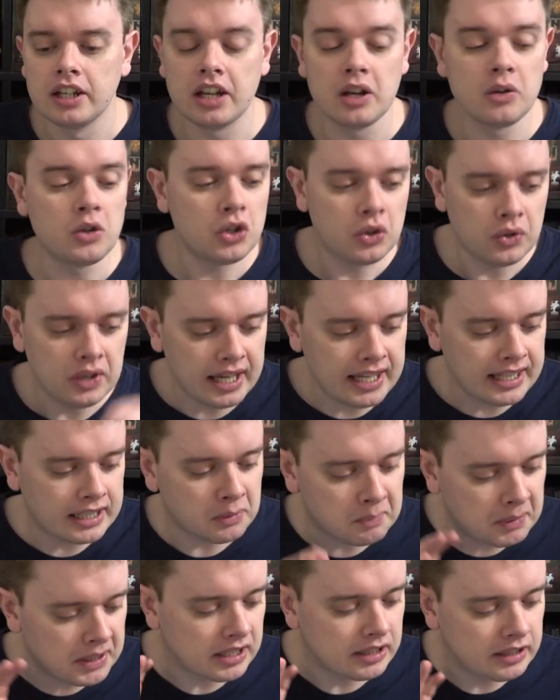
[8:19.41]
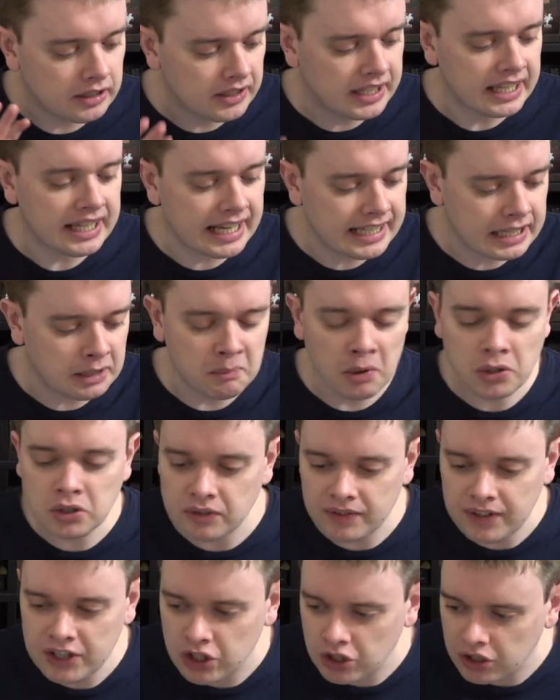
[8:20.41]
you know you need to be looking at the
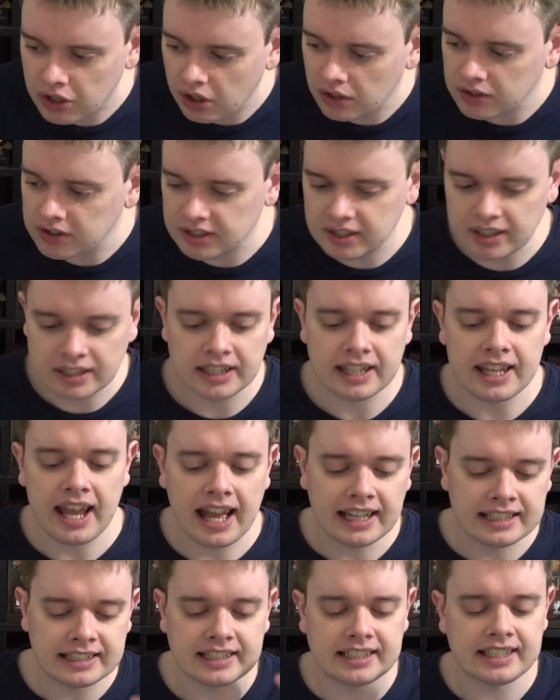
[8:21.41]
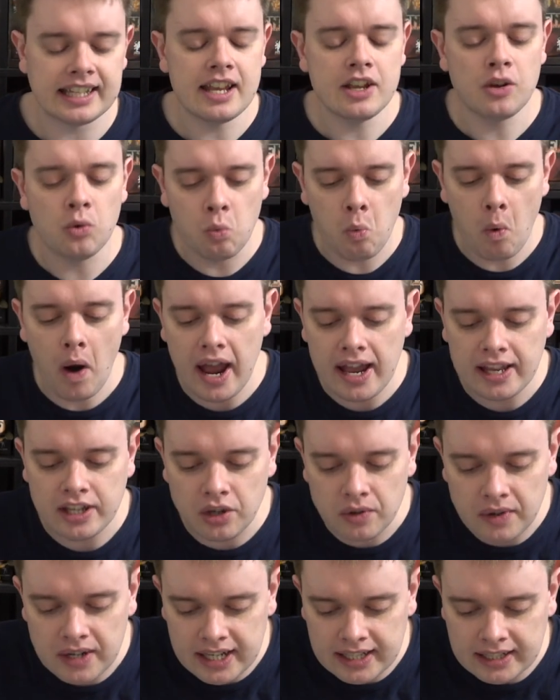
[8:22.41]
motivation constantly and seeing where
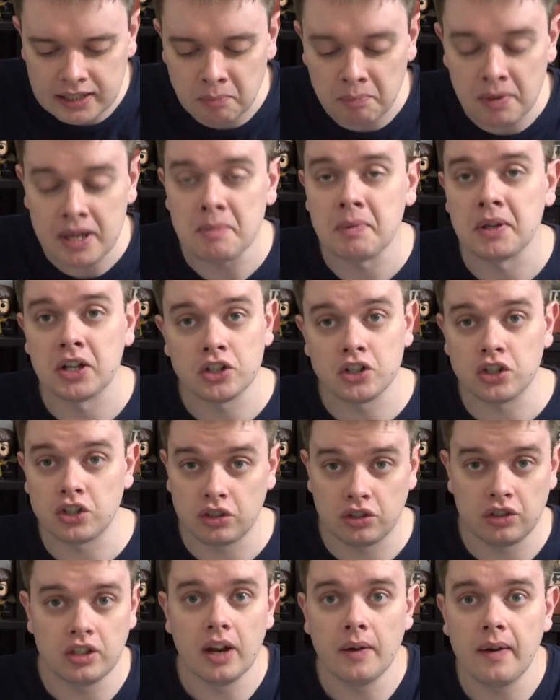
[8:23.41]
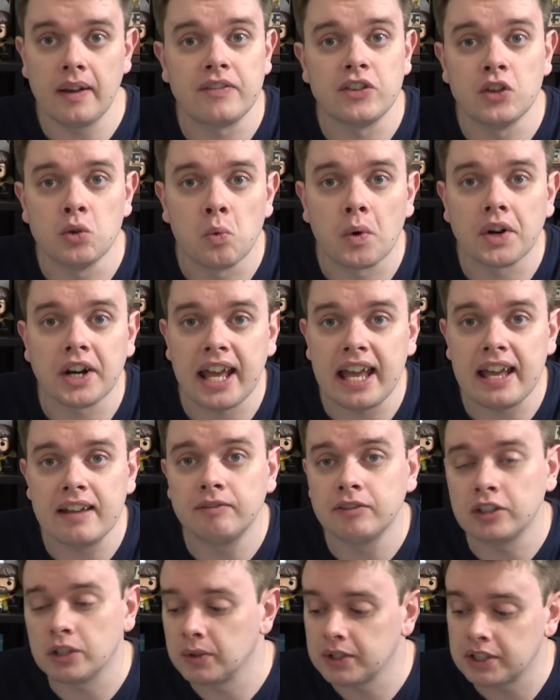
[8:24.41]
you need to be because you know if you want to
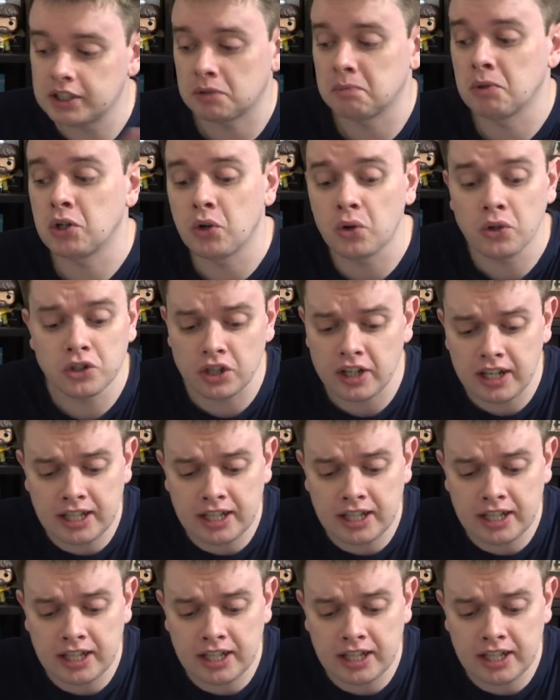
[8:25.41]
influence the macaws,